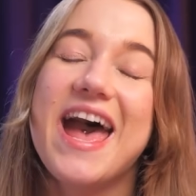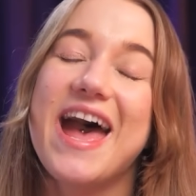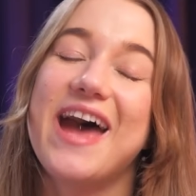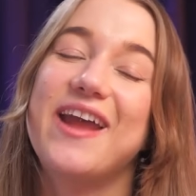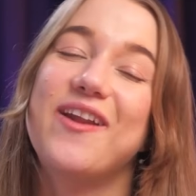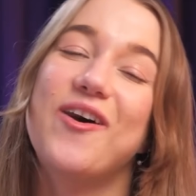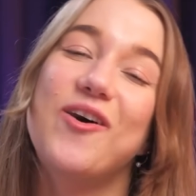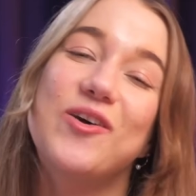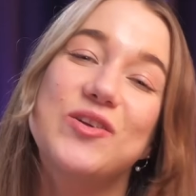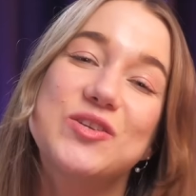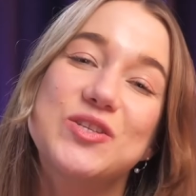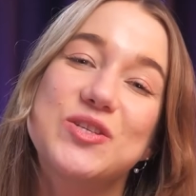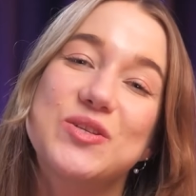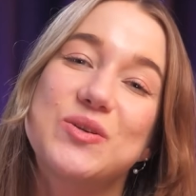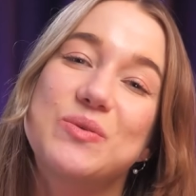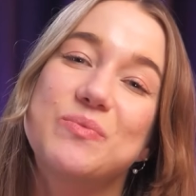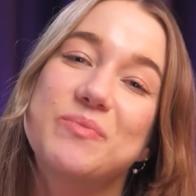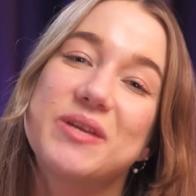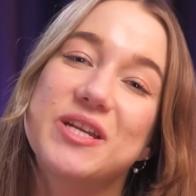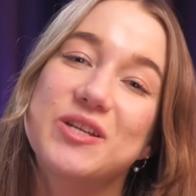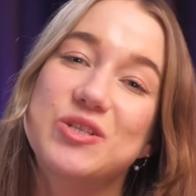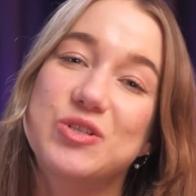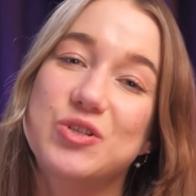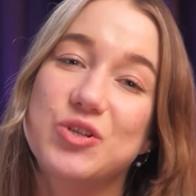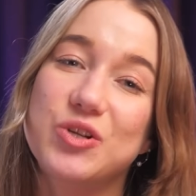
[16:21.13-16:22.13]
And also
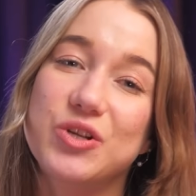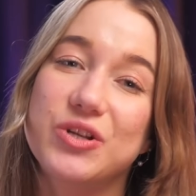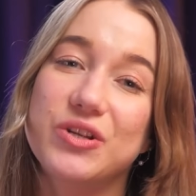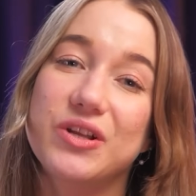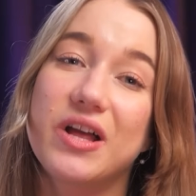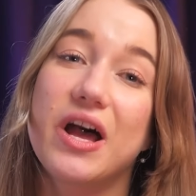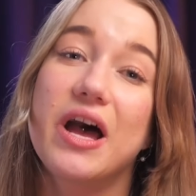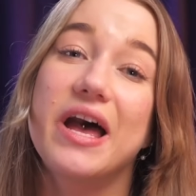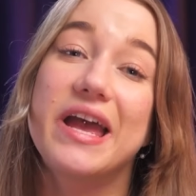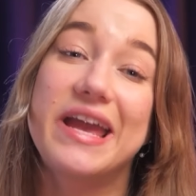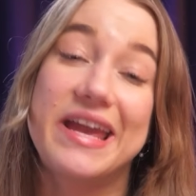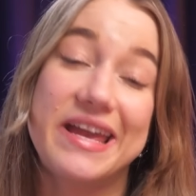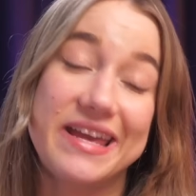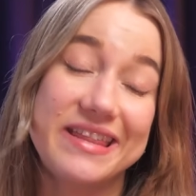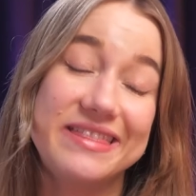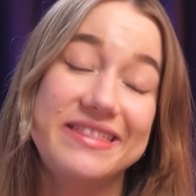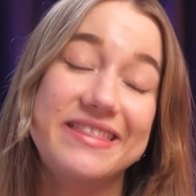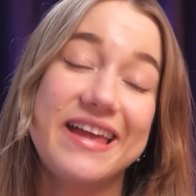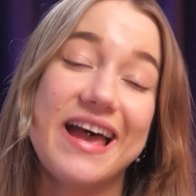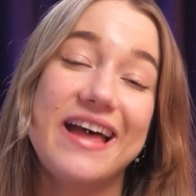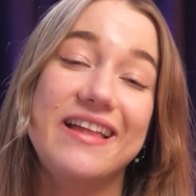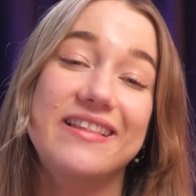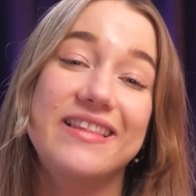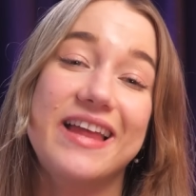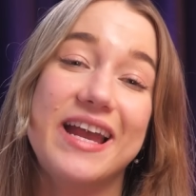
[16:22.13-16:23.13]
make sure to hit
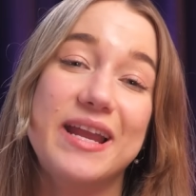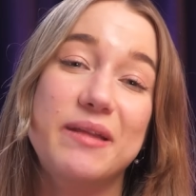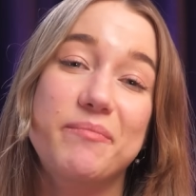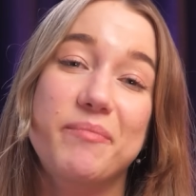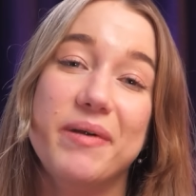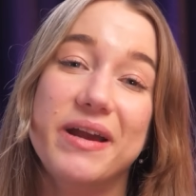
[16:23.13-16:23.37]
that like